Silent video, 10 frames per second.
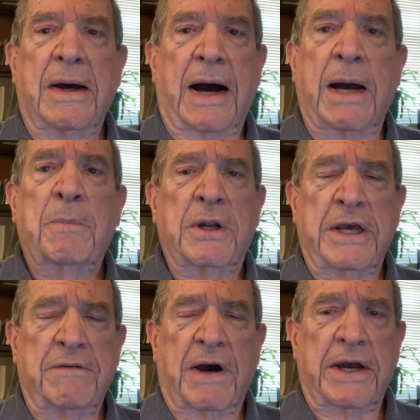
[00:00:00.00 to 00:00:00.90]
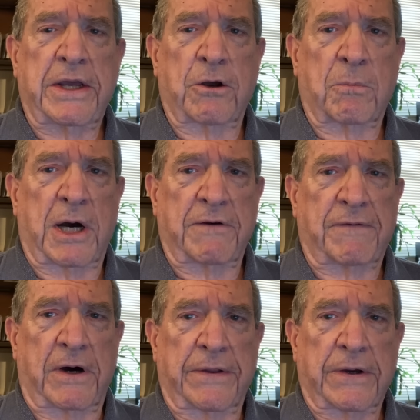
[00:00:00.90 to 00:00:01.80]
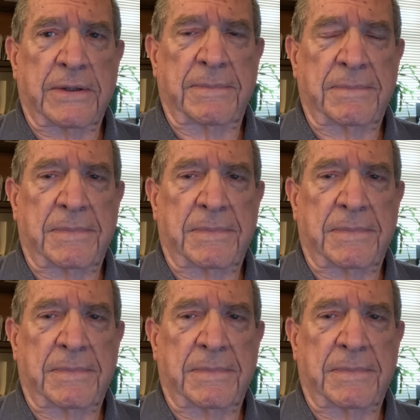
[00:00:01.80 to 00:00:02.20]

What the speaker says: I believe I hear my Father.